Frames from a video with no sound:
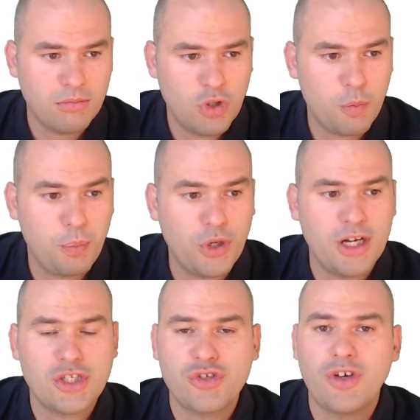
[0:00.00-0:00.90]
You put
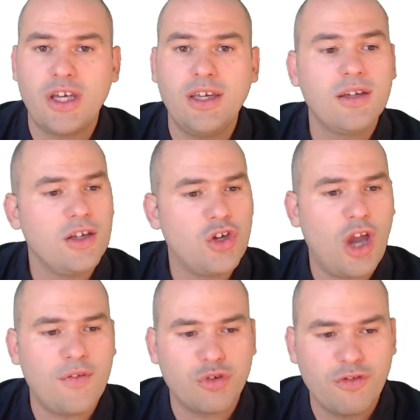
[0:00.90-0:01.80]
in a string, you
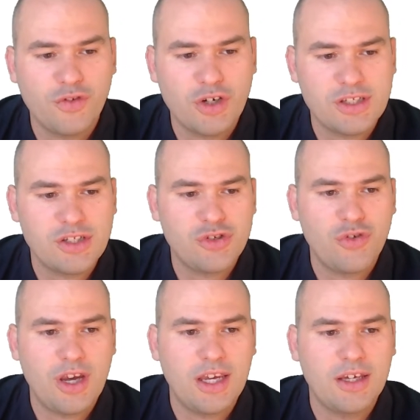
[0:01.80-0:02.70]
have to reverse a
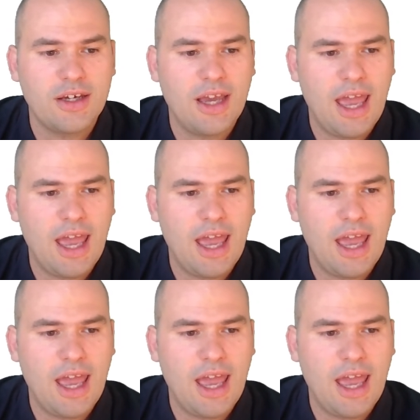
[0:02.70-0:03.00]
string,